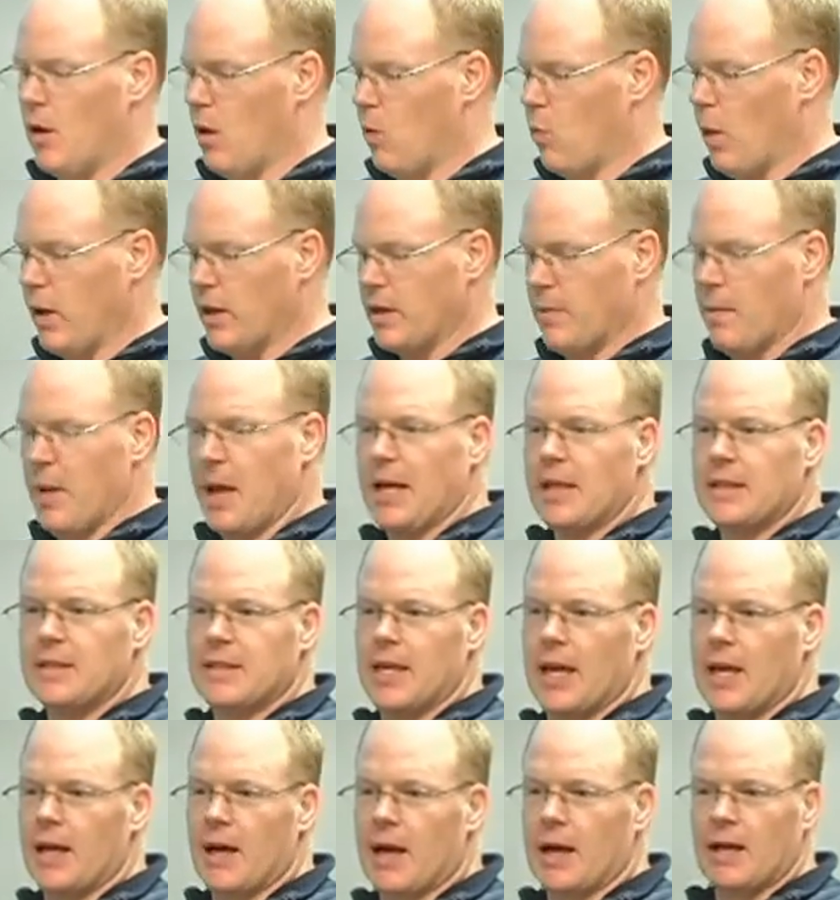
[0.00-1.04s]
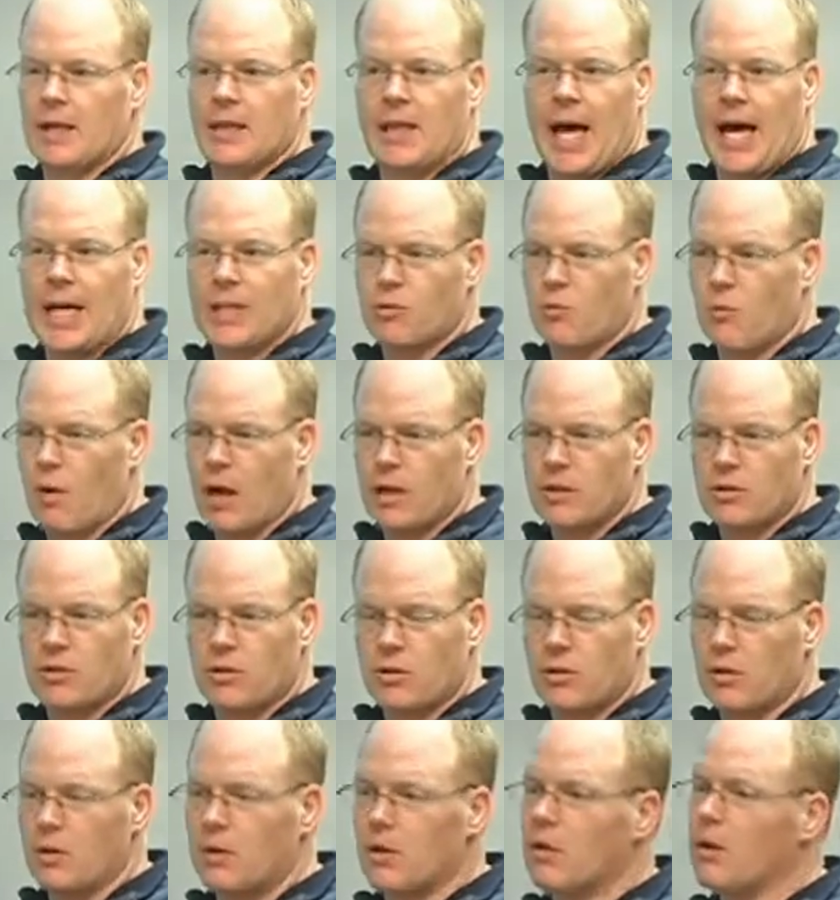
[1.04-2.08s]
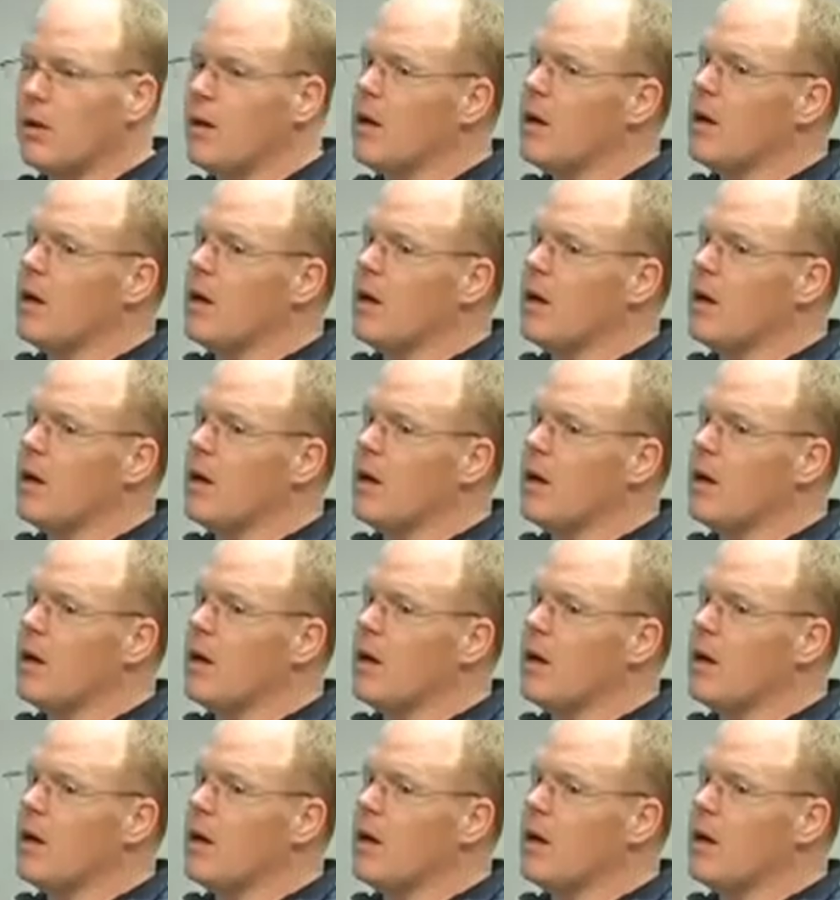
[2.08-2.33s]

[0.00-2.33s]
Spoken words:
One dimension, say a class roster,